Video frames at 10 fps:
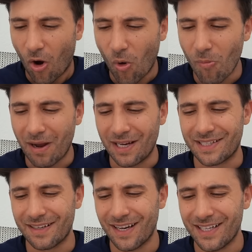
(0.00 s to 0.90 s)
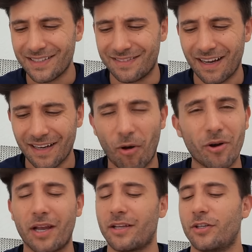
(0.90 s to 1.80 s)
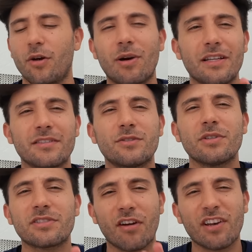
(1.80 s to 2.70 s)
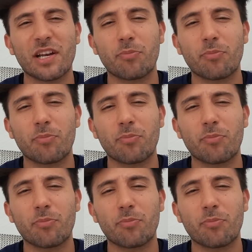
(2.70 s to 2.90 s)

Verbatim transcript: Oh my god, damn. Okay, you know what? Let's do a Sonic